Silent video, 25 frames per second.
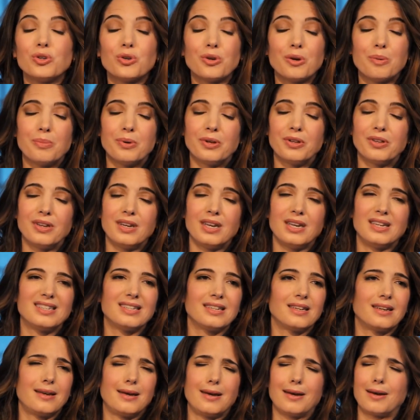your ability to
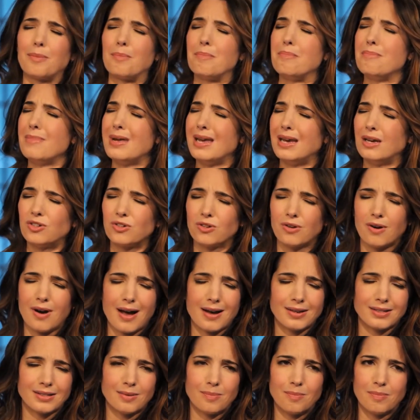kick major
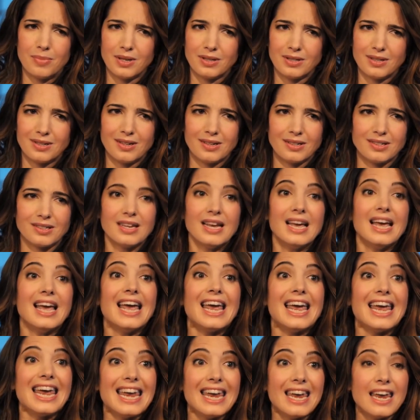ass in business,
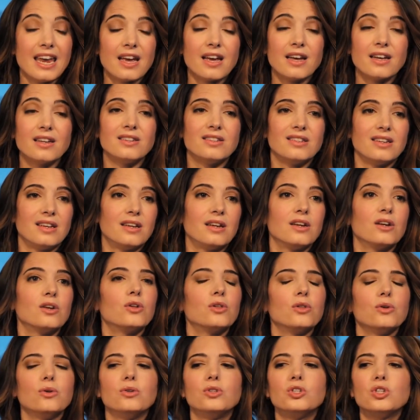and it
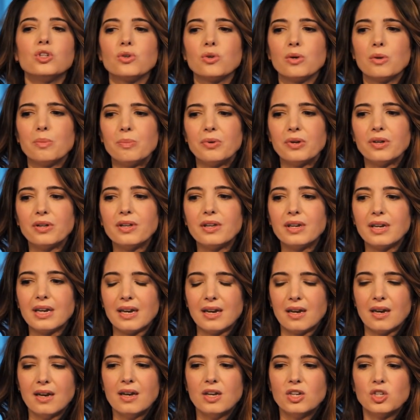includes your
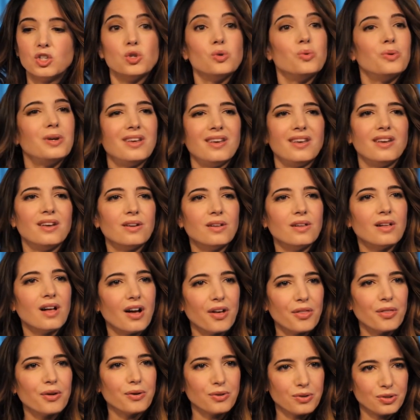ability to heal
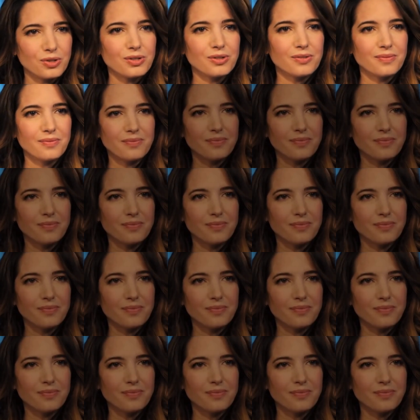others.